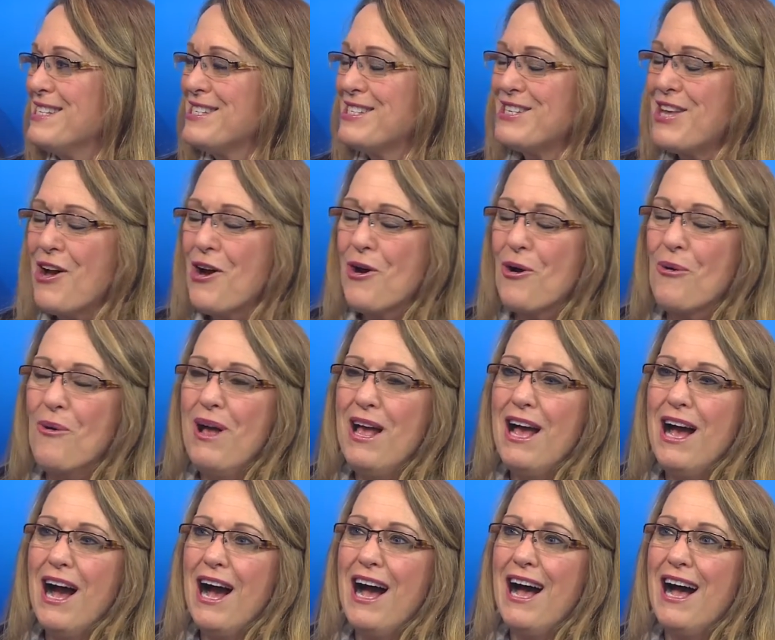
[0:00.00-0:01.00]
So,
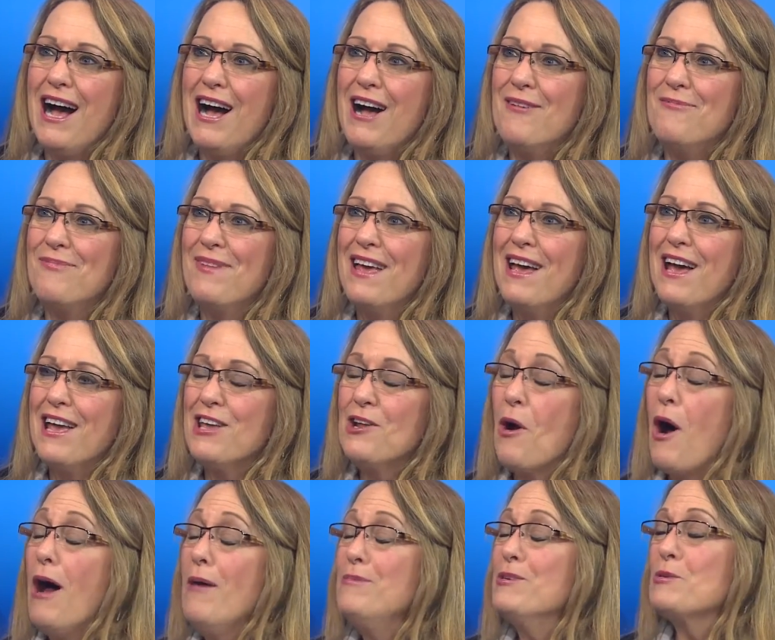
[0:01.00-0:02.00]
um, you
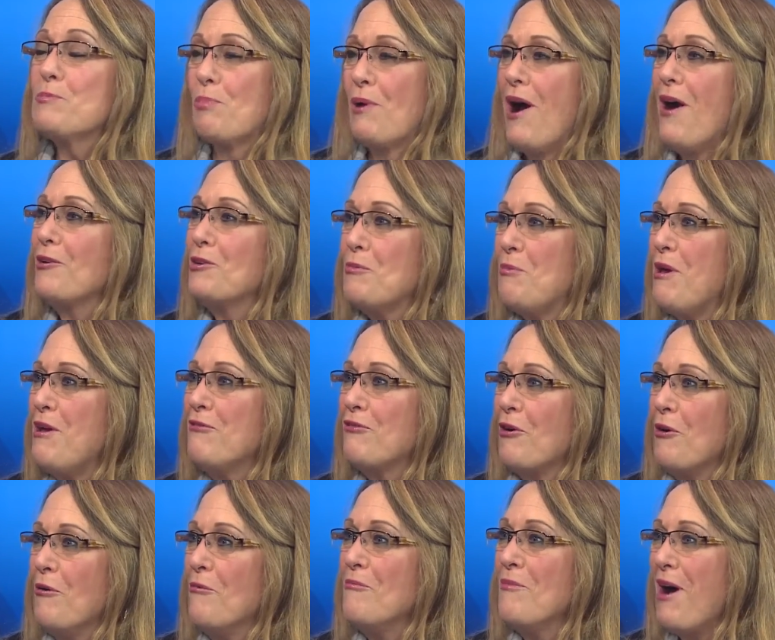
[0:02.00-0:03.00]
know, I'm just proud to be
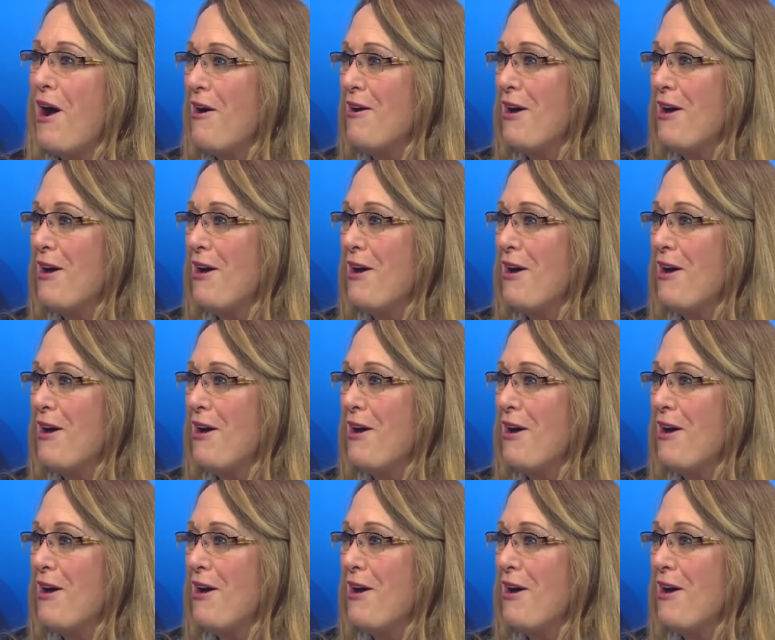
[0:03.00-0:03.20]
from.